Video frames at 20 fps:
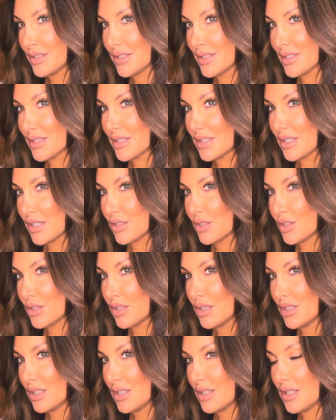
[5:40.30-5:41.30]

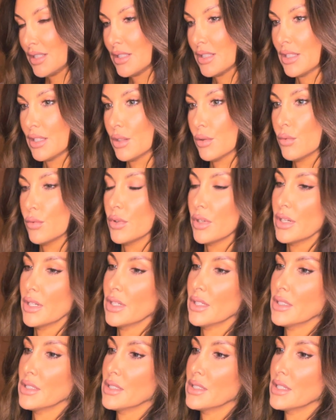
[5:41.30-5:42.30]
essentially, like
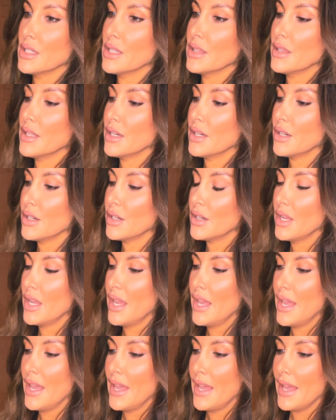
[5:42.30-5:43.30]
right in there.
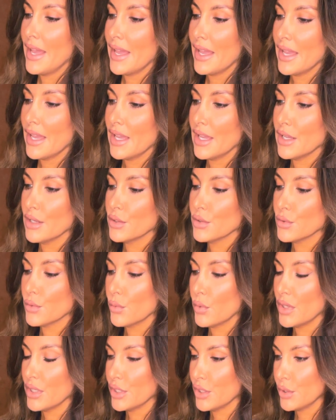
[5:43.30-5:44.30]
And
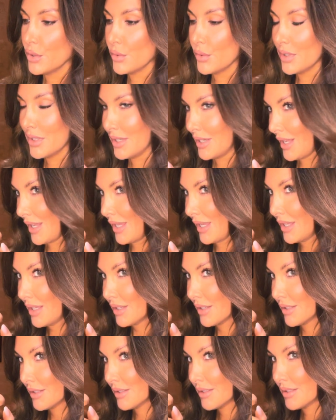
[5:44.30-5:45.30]
when you
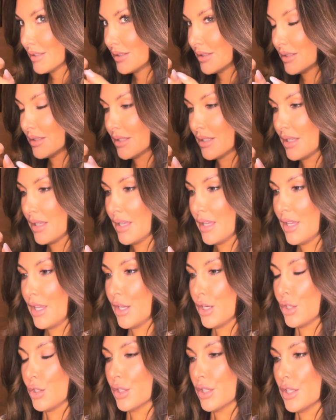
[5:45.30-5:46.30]
inhale,
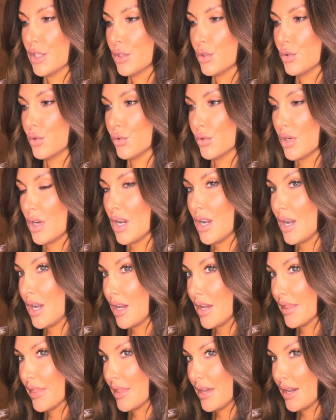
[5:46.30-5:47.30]
you're gonna
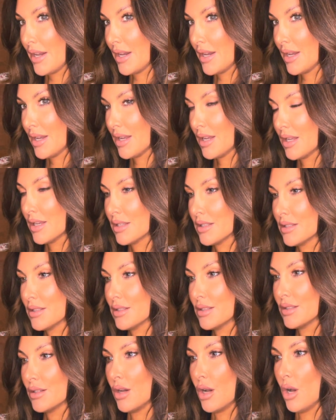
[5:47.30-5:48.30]
draw that
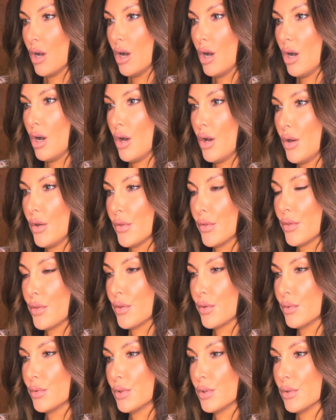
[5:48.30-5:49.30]
all
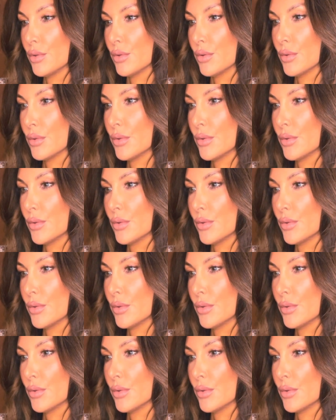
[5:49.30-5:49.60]
through